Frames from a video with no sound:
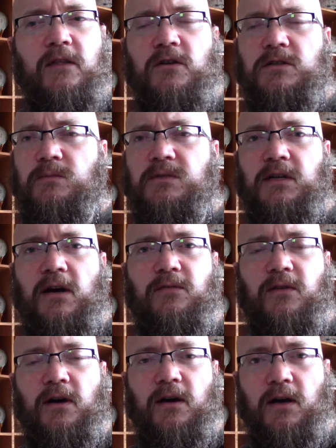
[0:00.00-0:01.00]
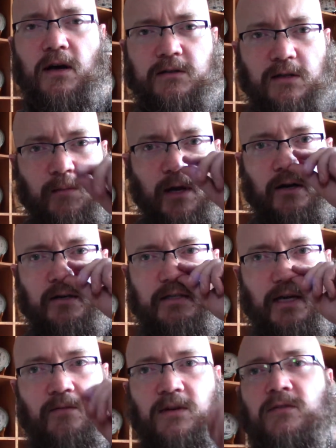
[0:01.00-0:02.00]
There's some stuff, some younger
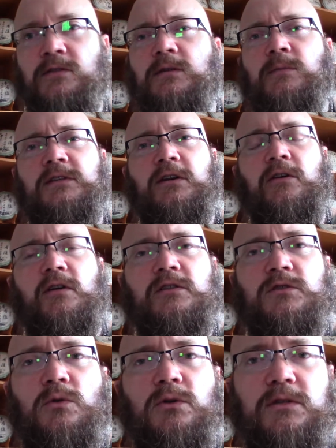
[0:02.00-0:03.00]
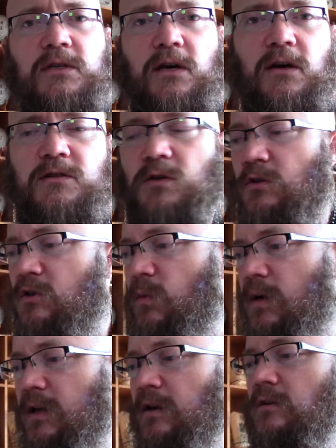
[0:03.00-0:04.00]
stuff, and even some material as old as
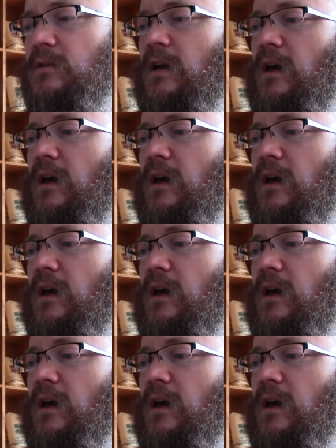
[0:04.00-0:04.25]
20 years.